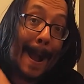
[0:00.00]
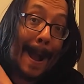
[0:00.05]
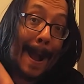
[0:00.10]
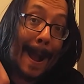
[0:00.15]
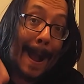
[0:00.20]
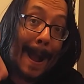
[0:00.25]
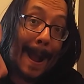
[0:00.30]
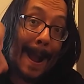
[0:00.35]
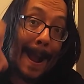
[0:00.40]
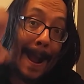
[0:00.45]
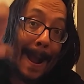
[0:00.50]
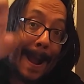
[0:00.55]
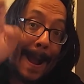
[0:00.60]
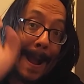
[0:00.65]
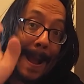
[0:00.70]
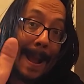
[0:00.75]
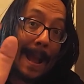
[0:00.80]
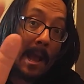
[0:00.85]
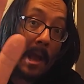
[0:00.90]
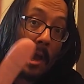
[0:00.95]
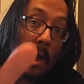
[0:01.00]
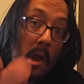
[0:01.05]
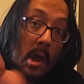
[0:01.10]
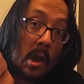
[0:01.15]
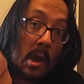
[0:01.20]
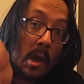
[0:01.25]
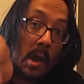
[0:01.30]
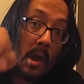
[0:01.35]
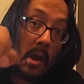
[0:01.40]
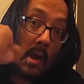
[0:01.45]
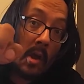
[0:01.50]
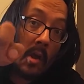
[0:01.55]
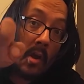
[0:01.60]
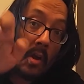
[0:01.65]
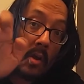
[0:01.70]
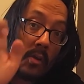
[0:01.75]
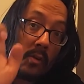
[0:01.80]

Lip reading: [no speech]